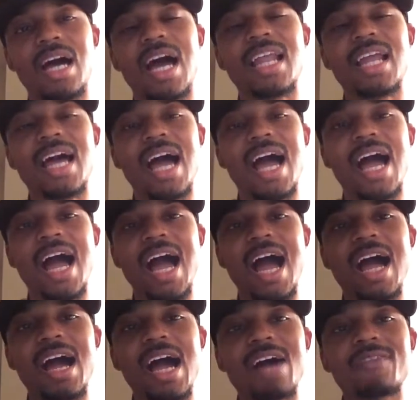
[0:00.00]

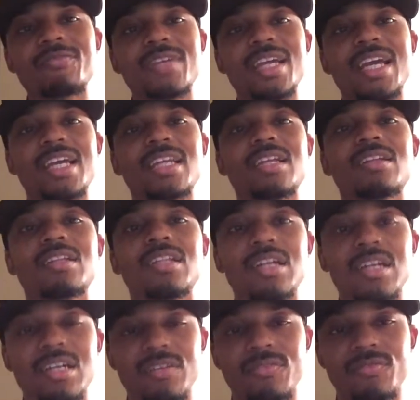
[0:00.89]
I've gained a
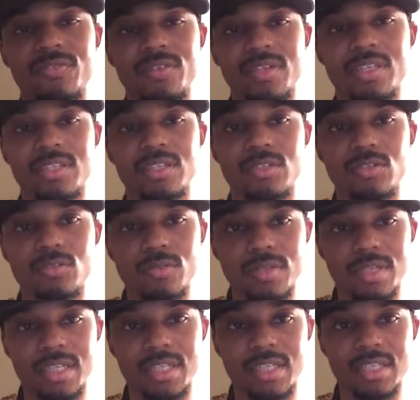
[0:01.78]
love for
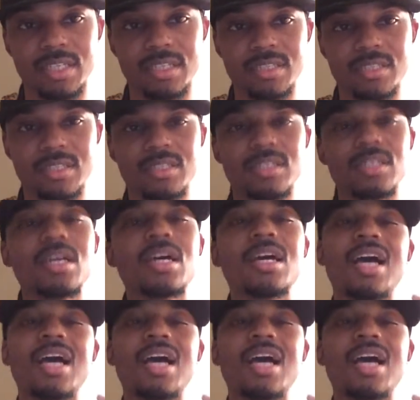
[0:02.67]
doing this.